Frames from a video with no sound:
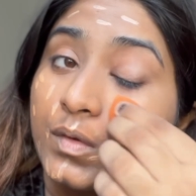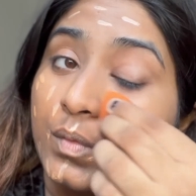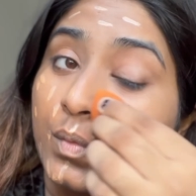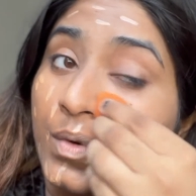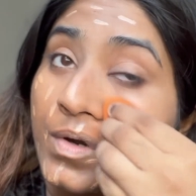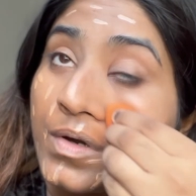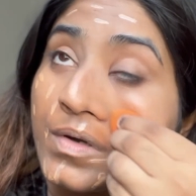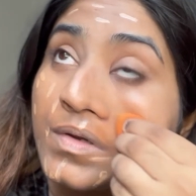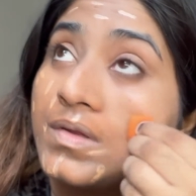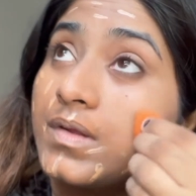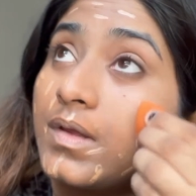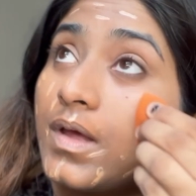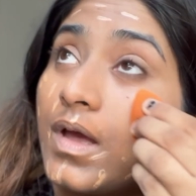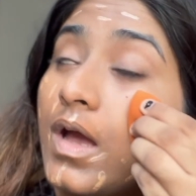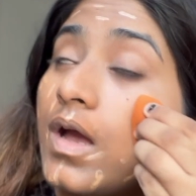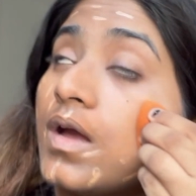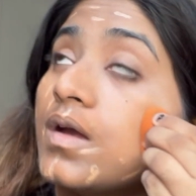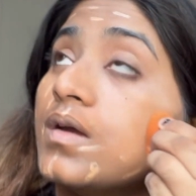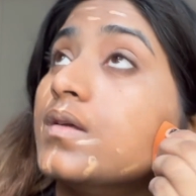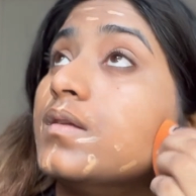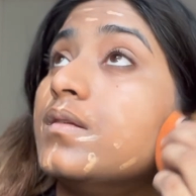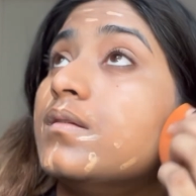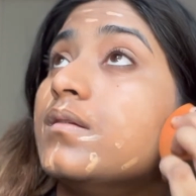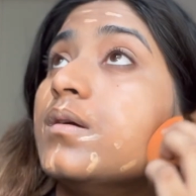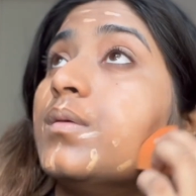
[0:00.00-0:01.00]
works
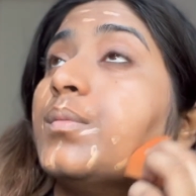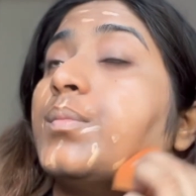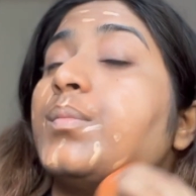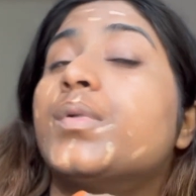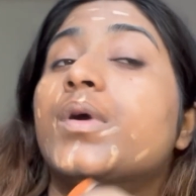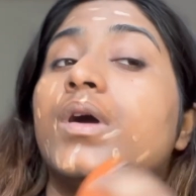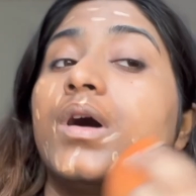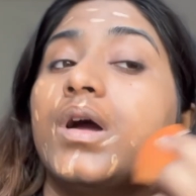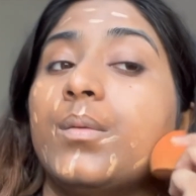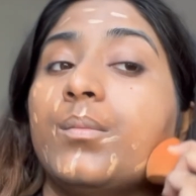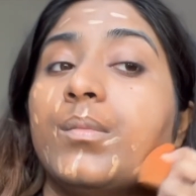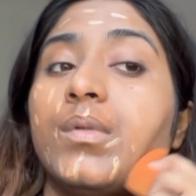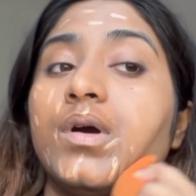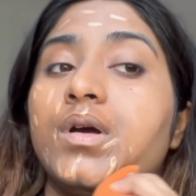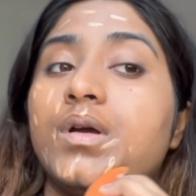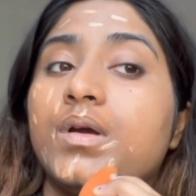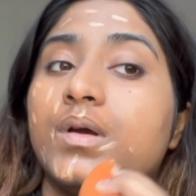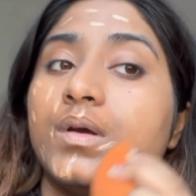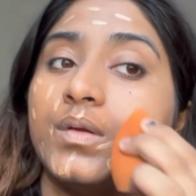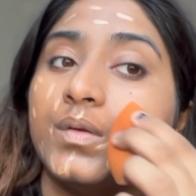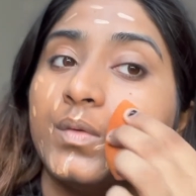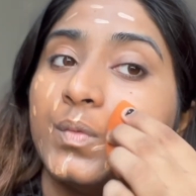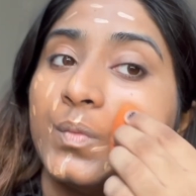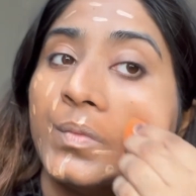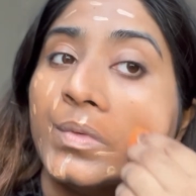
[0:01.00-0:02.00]
as a primer
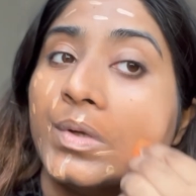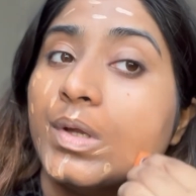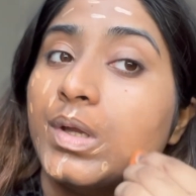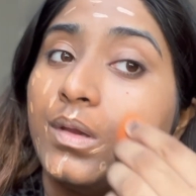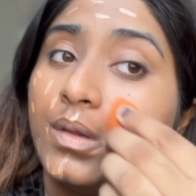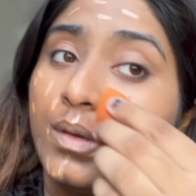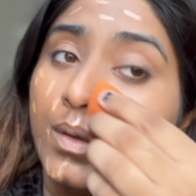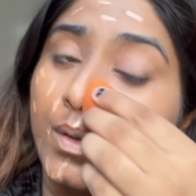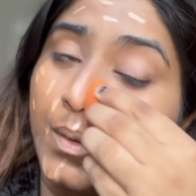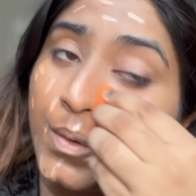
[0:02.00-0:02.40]
as well,